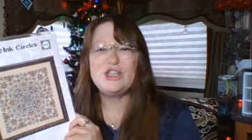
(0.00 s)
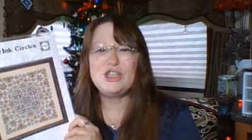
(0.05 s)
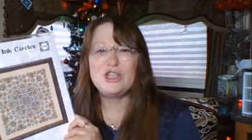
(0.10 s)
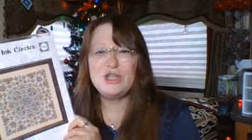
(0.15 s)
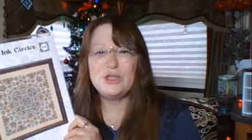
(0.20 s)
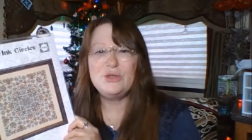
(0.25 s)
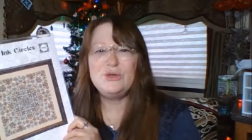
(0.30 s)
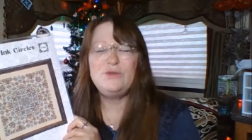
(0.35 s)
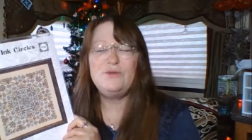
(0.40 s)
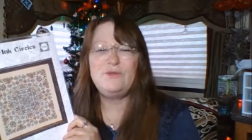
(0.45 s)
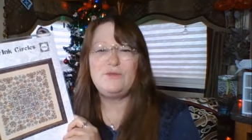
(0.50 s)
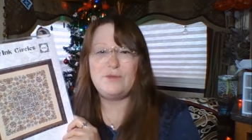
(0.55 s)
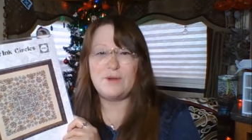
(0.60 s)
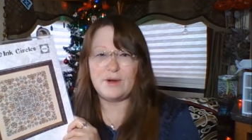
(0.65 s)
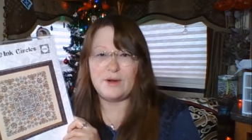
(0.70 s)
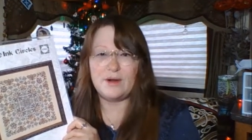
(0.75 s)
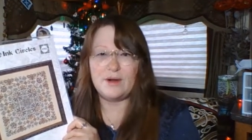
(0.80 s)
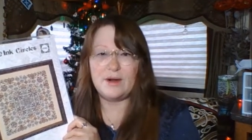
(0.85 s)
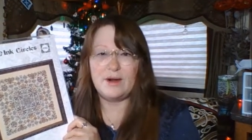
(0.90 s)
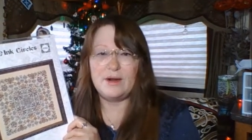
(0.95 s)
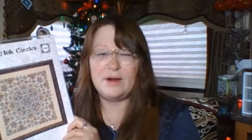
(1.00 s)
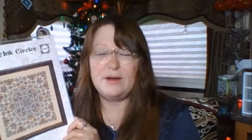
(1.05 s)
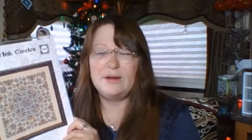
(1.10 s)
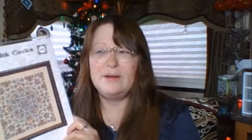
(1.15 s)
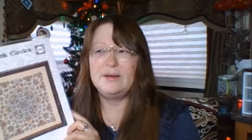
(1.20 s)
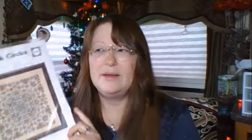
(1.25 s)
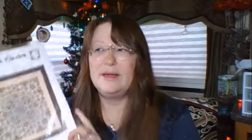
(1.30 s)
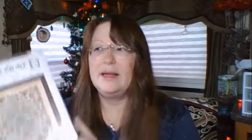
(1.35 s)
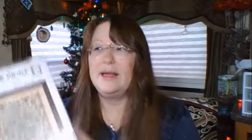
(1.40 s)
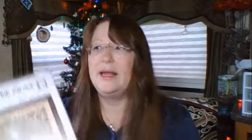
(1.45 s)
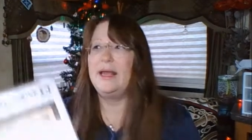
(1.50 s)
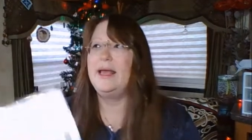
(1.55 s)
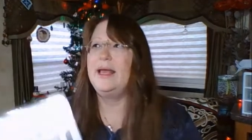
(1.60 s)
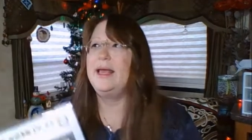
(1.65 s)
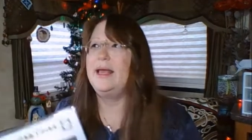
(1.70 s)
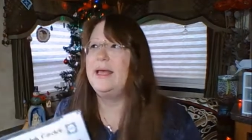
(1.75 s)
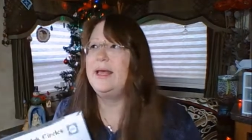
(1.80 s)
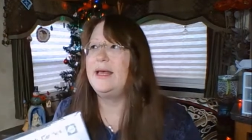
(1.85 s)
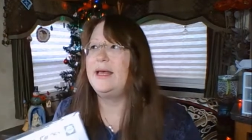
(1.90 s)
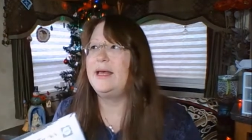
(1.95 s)
too far,
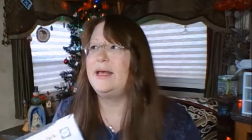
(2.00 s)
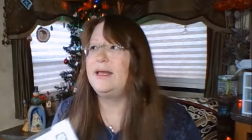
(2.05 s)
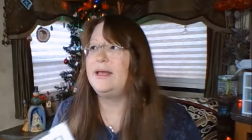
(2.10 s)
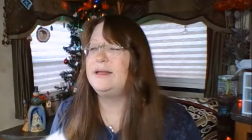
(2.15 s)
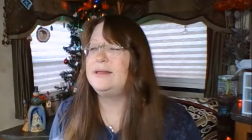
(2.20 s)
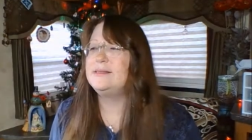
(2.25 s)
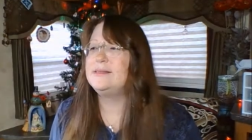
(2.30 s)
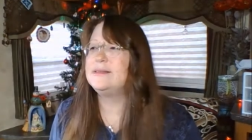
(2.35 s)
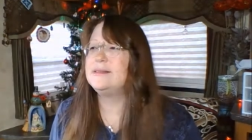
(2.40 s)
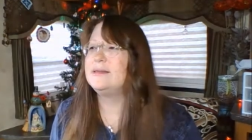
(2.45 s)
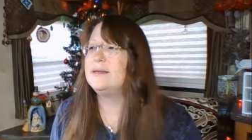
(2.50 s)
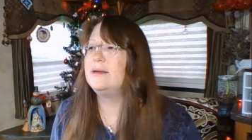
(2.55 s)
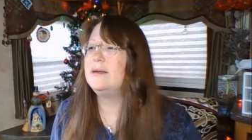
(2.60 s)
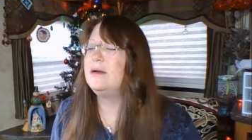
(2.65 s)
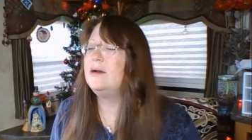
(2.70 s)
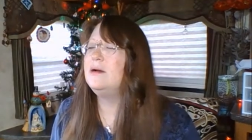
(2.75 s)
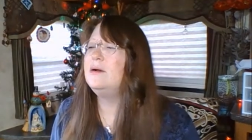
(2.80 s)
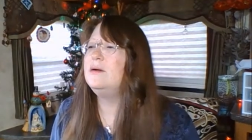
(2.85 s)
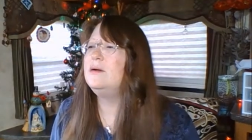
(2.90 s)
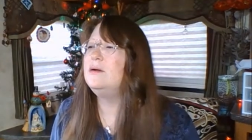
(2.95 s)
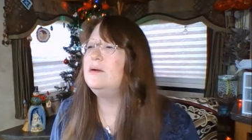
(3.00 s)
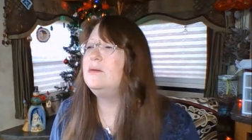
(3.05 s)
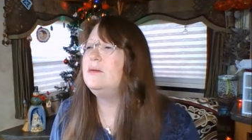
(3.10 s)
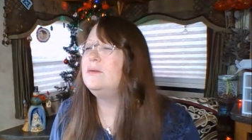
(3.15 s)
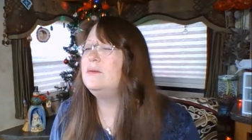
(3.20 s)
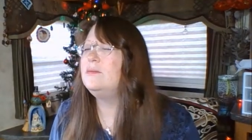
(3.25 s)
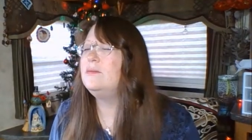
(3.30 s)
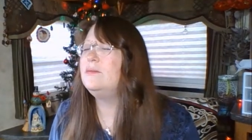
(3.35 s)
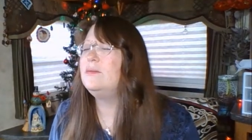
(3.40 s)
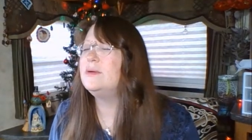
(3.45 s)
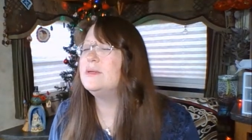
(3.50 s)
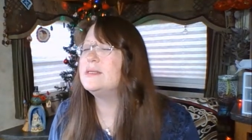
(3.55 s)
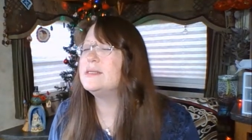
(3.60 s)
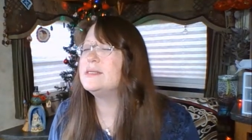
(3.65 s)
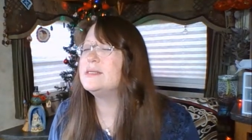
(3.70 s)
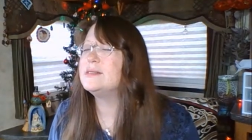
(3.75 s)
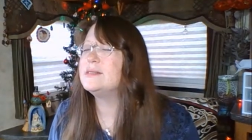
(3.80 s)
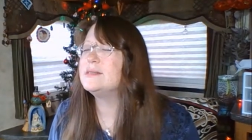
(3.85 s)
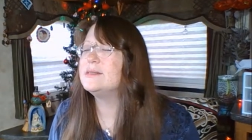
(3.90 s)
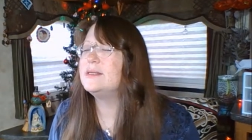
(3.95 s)
and
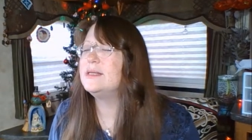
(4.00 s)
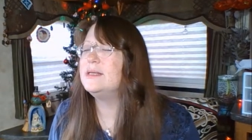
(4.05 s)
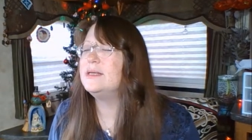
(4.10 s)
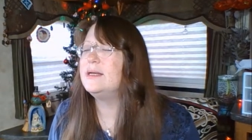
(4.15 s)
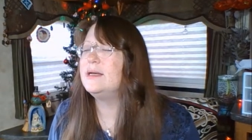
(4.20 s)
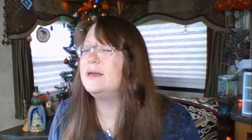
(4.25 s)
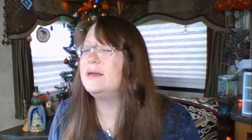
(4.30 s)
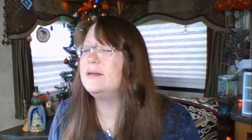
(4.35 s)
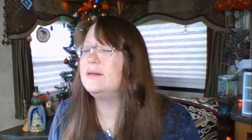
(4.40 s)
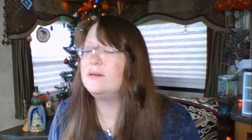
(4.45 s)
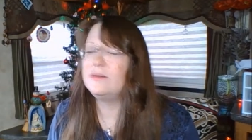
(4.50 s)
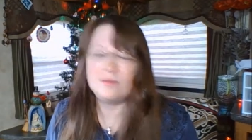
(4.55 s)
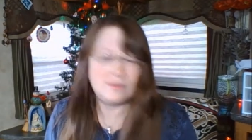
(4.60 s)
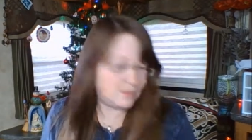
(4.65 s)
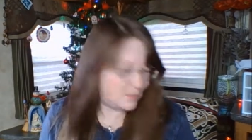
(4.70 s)
what's the other?